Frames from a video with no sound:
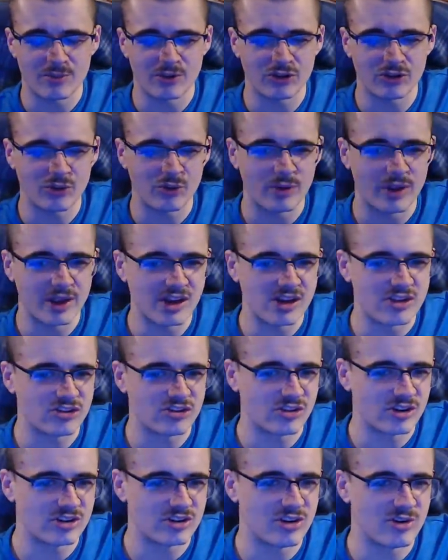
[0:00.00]
because all they
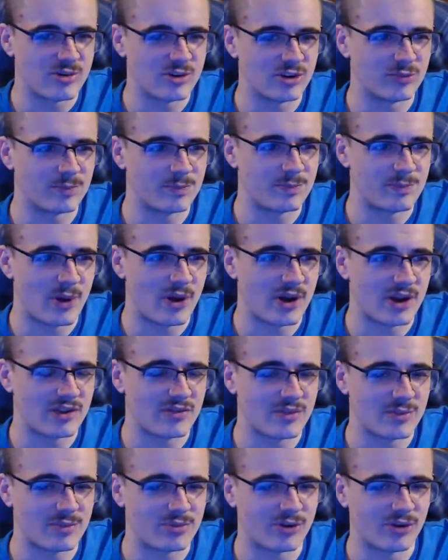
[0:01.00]
literally do is buy
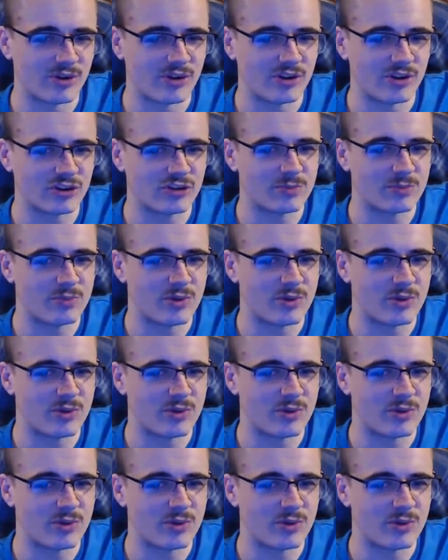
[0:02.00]
other products,